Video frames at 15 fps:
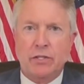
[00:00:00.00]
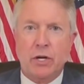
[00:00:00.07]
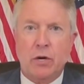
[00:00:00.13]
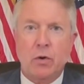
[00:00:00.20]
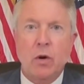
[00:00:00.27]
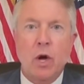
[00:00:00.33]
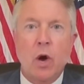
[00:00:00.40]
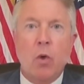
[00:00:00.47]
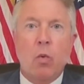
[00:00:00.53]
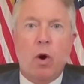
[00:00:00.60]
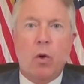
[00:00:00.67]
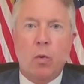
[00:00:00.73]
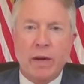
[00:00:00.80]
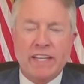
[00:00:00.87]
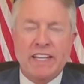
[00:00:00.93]
So
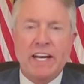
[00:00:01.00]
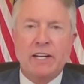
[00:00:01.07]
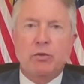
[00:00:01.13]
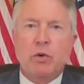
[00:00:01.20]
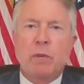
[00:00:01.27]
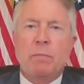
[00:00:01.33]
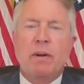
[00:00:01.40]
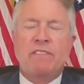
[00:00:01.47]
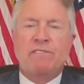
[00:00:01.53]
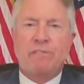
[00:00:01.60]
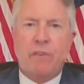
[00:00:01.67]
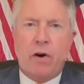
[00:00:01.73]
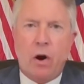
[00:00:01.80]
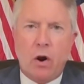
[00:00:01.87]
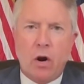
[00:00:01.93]
what we did is we put
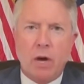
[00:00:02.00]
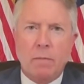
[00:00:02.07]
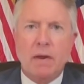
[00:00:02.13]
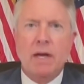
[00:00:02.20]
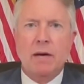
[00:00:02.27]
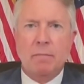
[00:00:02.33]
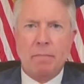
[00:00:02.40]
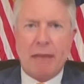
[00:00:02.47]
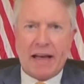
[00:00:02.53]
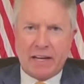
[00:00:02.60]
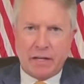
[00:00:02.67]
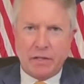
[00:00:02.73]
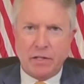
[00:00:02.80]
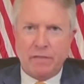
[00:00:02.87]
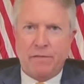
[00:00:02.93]
farm
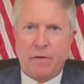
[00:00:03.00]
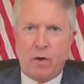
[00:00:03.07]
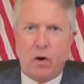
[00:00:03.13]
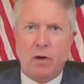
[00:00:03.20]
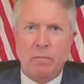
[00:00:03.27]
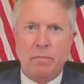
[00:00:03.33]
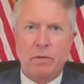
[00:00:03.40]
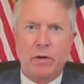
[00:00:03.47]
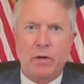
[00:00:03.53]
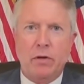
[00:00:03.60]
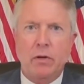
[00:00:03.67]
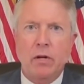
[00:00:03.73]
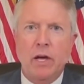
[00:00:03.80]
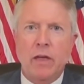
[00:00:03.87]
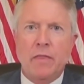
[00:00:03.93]
back in the Farm Bill.